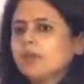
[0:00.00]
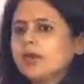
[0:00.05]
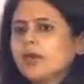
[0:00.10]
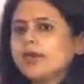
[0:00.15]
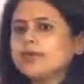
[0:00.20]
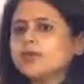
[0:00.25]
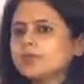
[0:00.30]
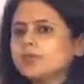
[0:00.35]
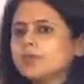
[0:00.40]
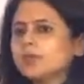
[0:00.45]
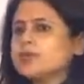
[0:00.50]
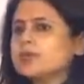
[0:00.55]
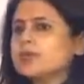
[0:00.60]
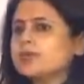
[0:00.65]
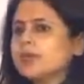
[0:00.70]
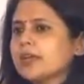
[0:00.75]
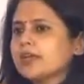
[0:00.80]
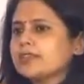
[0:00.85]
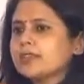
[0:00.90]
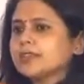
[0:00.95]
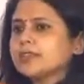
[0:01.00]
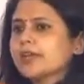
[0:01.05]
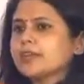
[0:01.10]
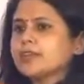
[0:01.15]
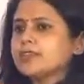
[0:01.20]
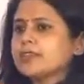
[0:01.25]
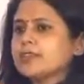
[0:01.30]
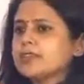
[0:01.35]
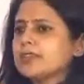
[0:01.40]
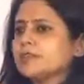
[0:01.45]
as personal as it
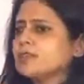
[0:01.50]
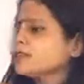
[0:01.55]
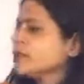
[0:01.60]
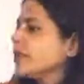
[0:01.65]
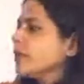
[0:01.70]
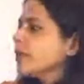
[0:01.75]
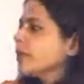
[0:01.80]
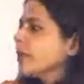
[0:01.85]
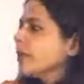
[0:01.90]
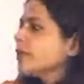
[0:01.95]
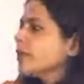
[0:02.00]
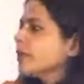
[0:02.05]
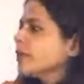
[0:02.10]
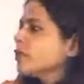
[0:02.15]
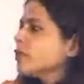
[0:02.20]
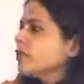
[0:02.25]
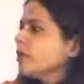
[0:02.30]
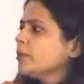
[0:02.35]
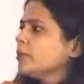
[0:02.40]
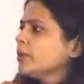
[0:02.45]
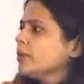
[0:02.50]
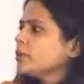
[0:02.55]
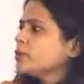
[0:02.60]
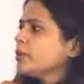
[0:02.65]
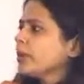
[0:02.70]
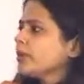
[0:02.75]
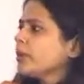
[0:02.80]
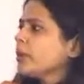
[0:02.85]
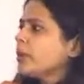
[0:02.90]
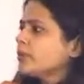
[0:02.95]
gets is where I think you'll be able to
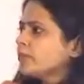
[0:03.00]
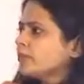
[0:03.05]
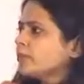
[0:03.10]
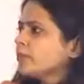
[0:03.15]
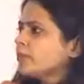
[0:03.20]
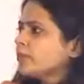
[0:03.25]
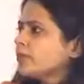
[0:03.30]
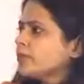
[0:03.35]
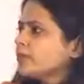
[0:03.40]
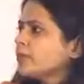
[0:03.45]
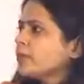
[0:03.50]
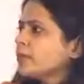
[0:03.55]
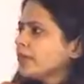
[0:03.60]
scale up. Sure.